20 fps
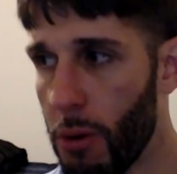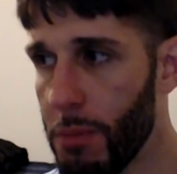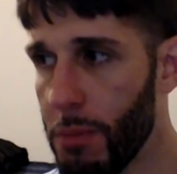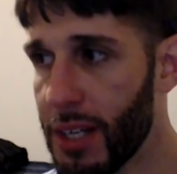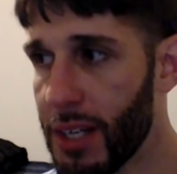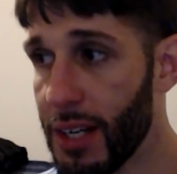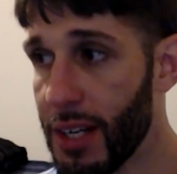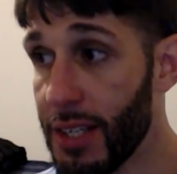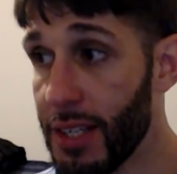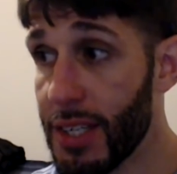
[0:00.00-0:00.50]

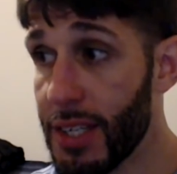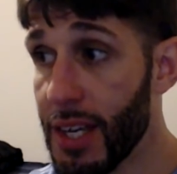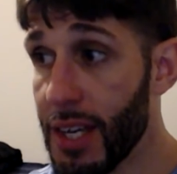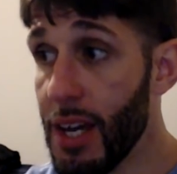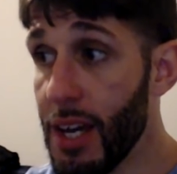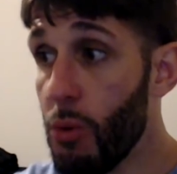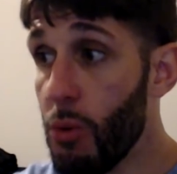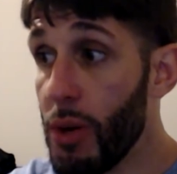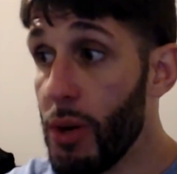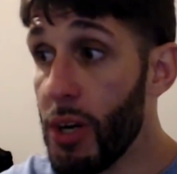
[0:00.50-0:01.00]
because
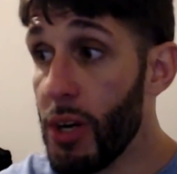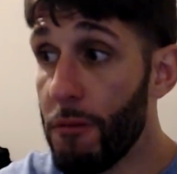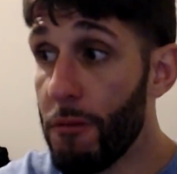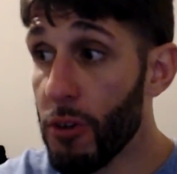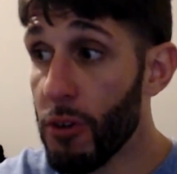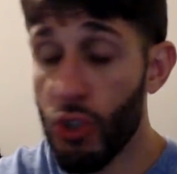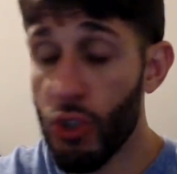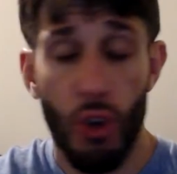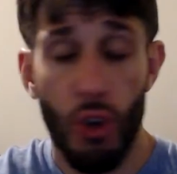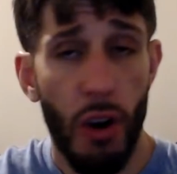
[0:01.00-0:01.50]
we don't
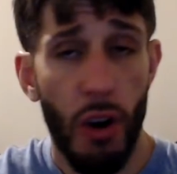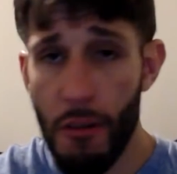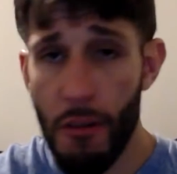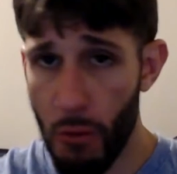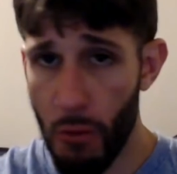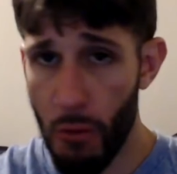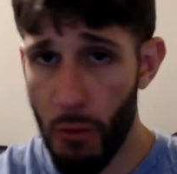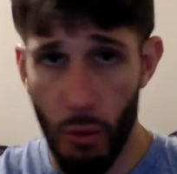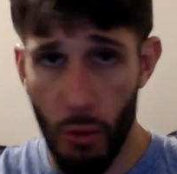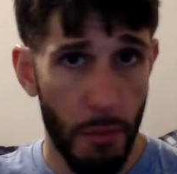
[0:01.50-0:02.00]
feel sorry
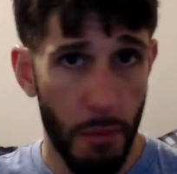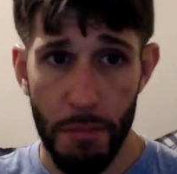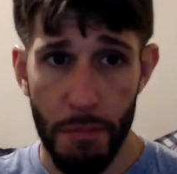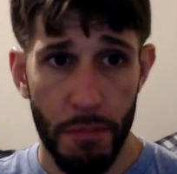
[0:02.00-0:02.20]
for him.